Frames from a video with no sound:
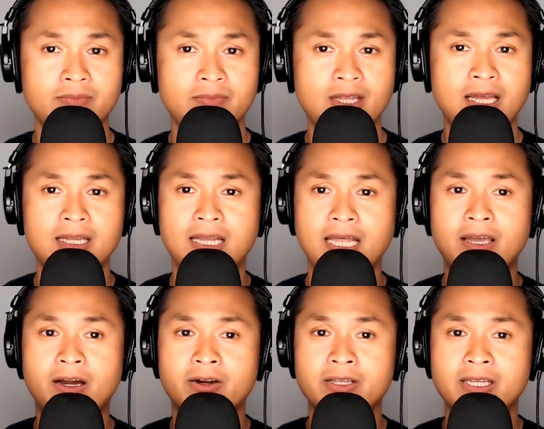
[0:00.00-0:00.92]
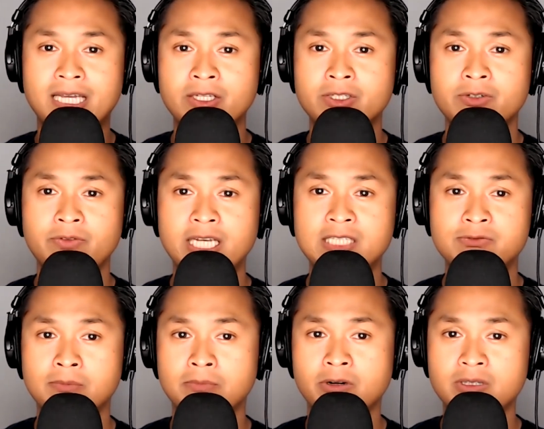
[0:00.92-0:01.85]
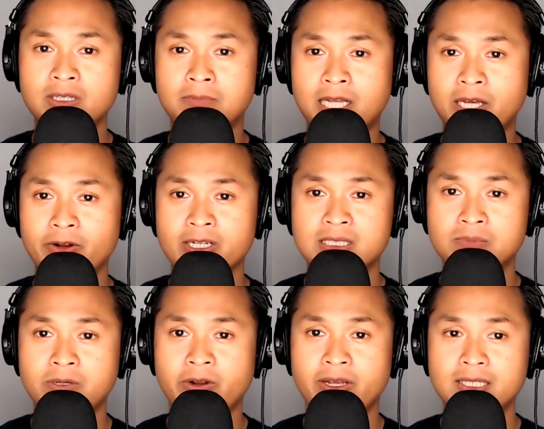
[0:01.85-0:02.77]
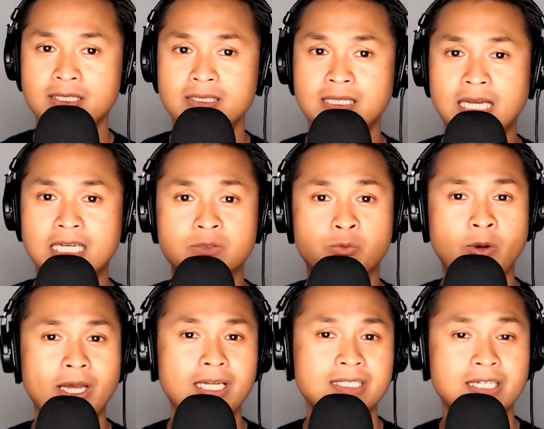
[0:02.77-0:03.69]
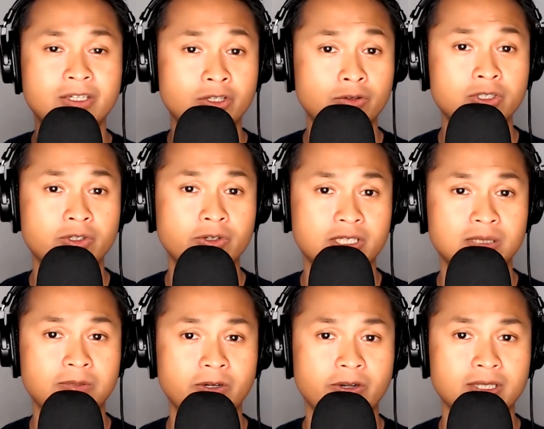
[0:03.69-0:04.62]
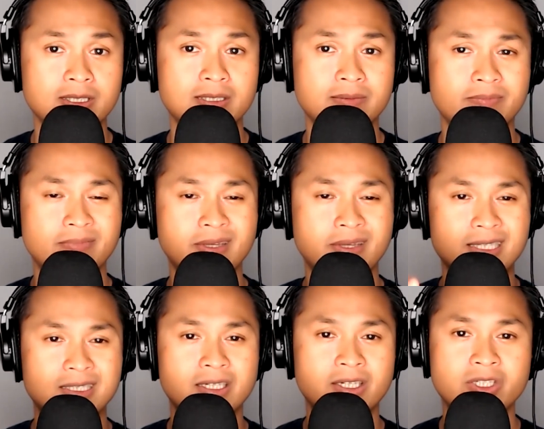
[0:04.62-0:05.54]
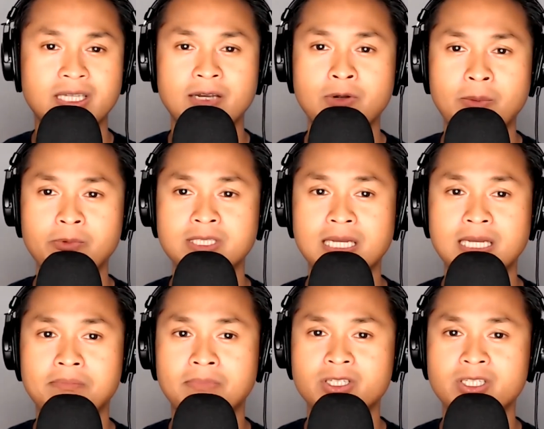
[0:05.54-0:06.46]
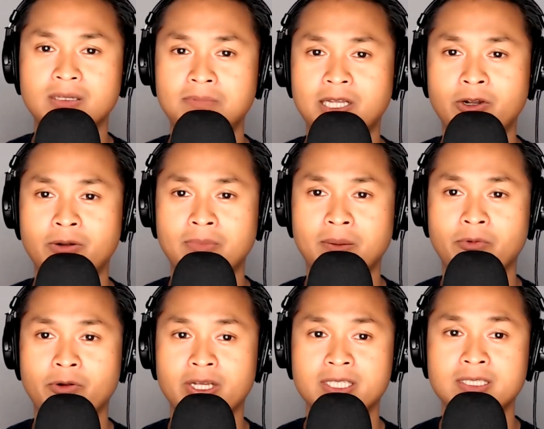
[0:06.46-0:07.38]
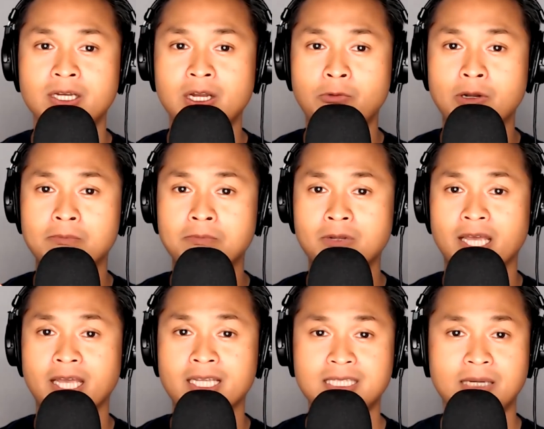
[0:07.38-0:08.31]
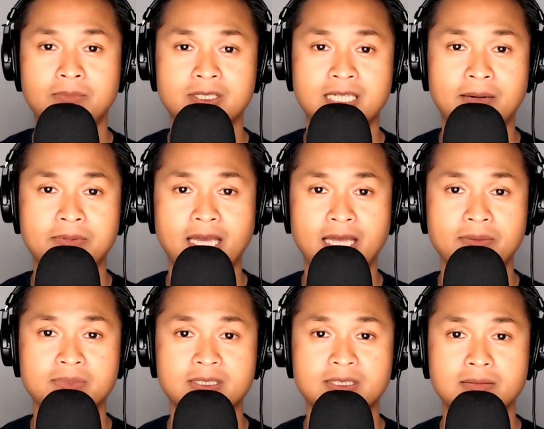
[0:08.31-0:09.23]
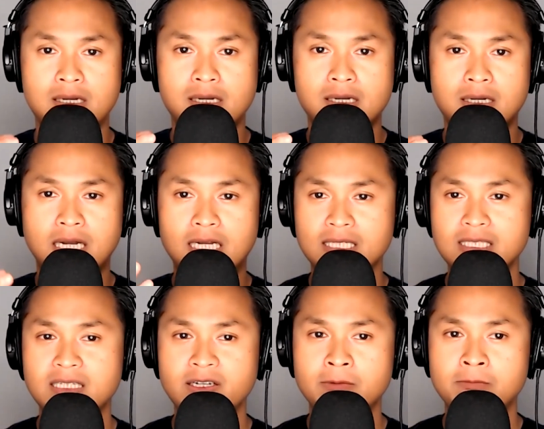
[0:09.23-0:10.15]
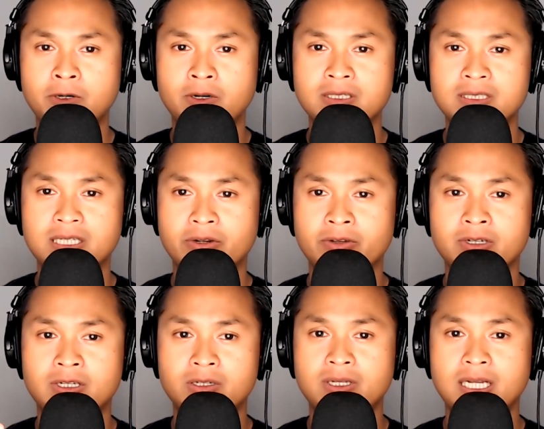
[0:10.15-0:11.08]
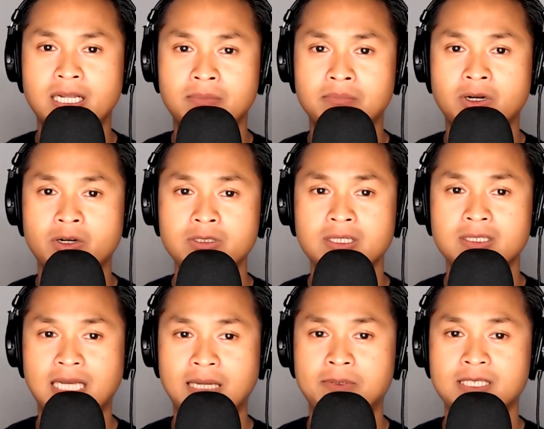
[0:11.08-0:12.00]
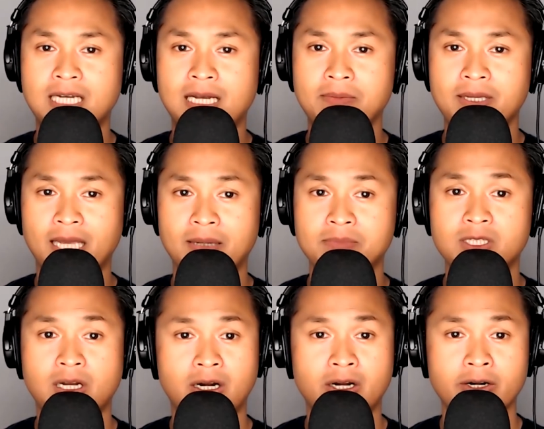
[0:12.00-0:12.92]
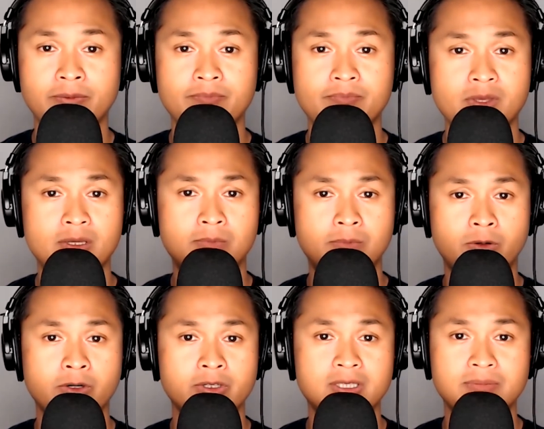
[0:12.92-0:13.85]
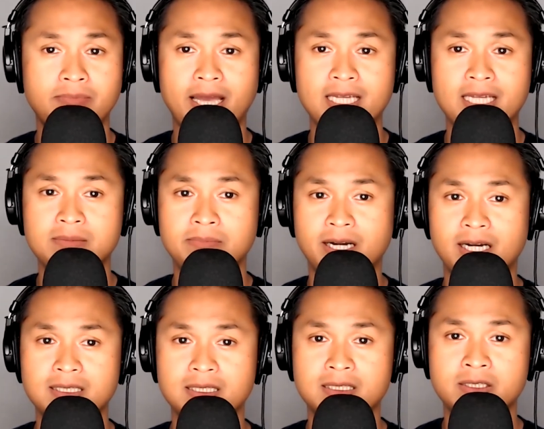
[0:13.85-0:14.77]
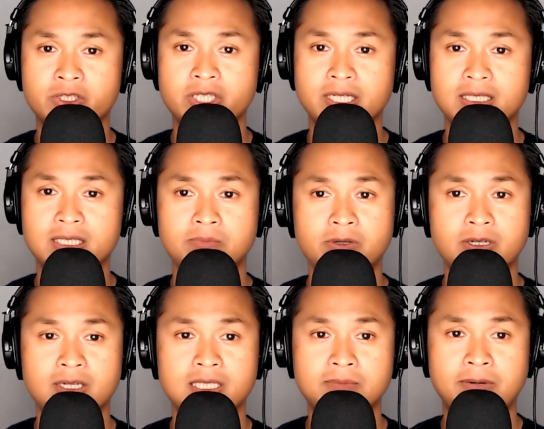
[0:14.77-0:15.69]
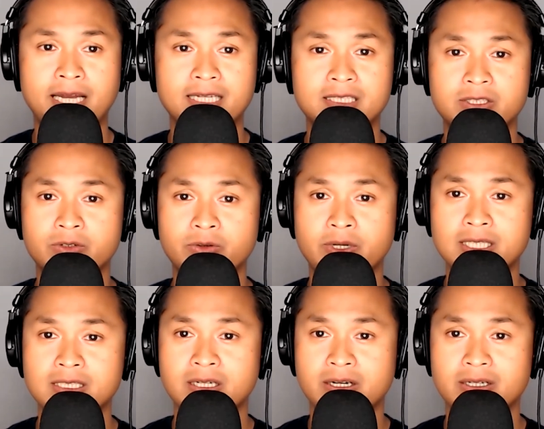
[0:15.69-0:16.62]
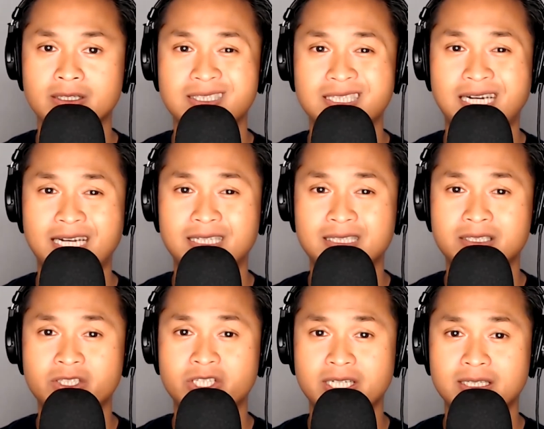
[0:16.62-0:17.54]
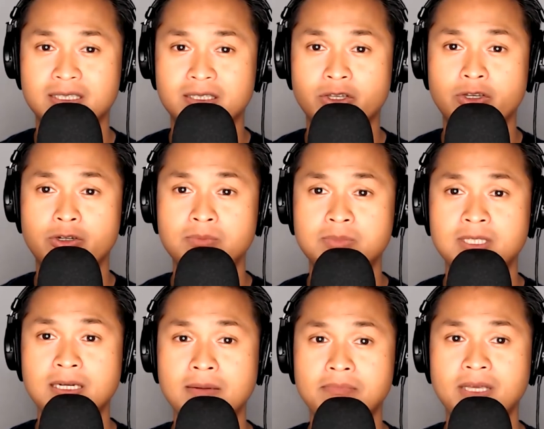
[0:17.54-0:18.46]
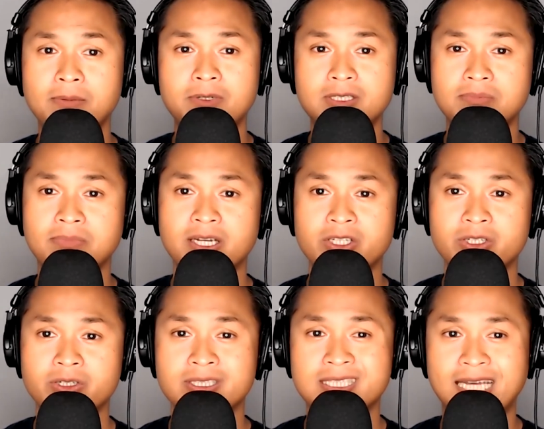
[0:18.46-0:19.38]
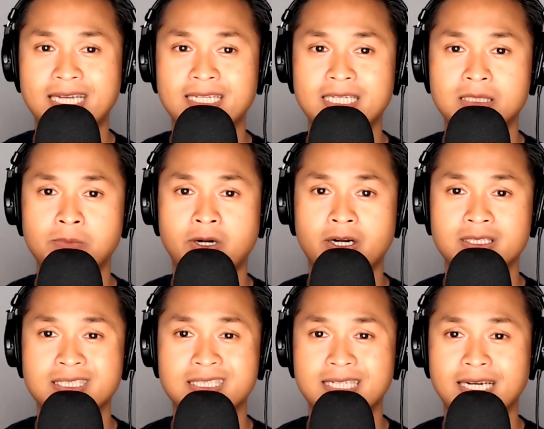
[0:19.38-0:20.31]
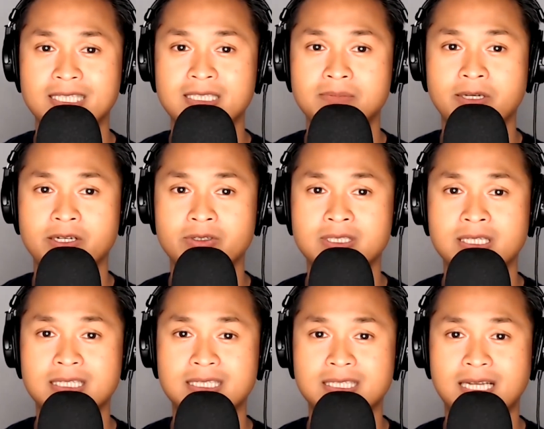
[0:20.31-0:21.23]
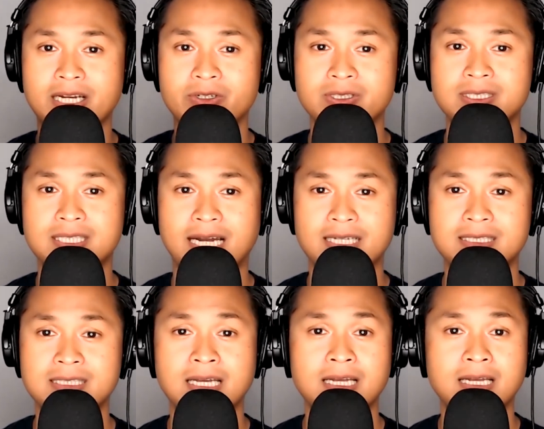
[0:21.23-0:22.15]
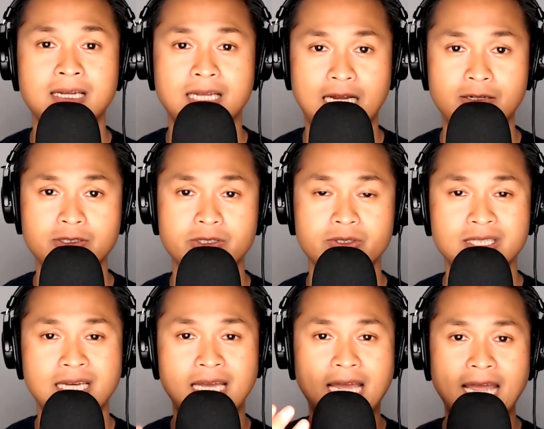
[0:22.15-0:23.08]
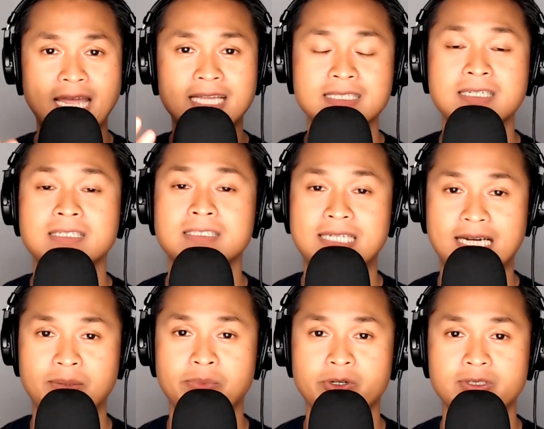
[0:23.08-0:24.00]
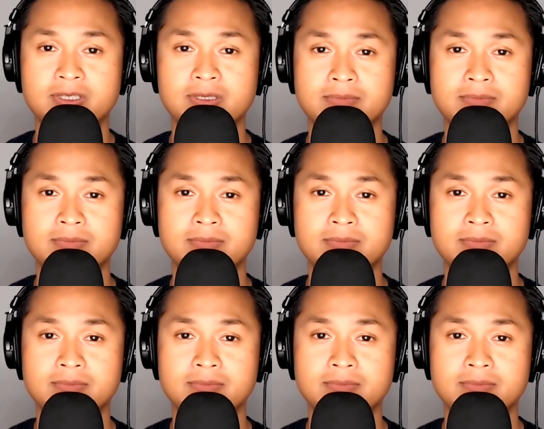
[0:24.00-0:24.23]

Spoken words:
They are the interface for both the player experience as well as the user experience. As such, they represent much of the player memories when playing tabletop games. A list of components that are included in most tabletop games are boards, mats, boxes, sheets, booklets, pads, screens, cards, tiles, chits, cubes, meeples, miniatures, standees, pawns, dice, spinners, sliders, dials, counters, and timers.